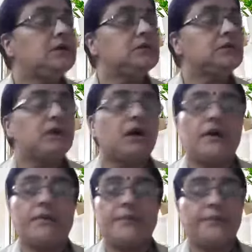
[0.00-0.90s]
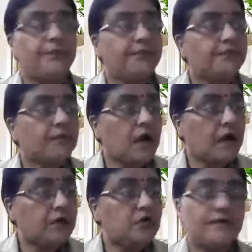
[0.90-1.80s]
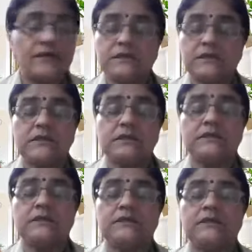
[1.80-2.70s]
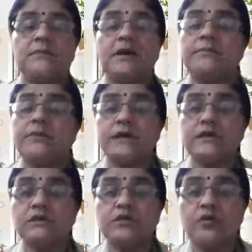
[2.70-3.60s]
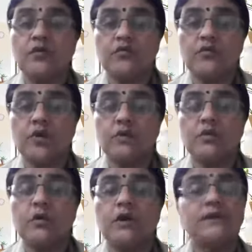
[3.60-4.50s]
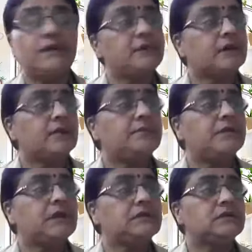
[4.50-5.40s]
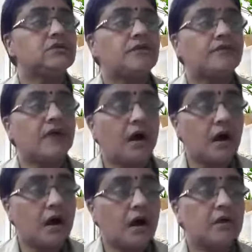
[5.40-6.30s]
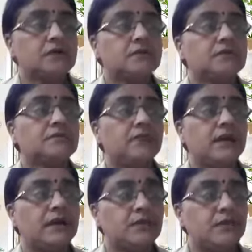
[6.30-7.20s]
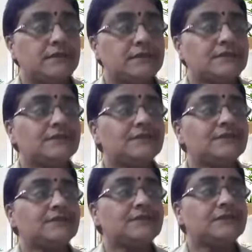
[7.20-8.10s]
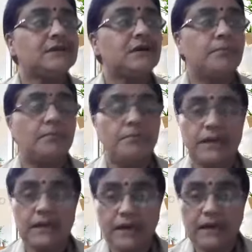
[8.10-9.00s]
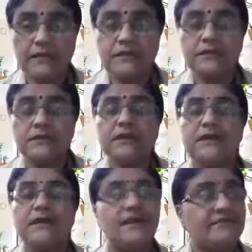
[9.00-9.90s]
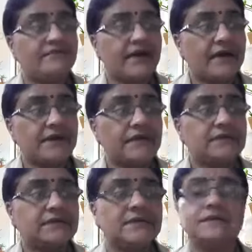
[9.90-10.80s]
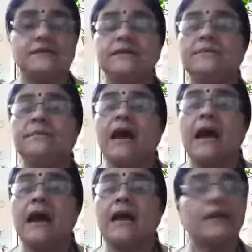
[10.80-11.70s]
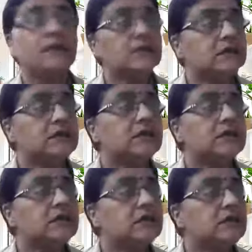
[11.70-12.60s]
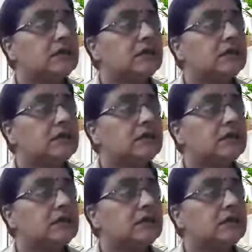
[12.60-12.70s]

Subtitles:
So the cardiovascular system comprises of what? It comprises of heart, blood vessels, blood, lymphatic system, and the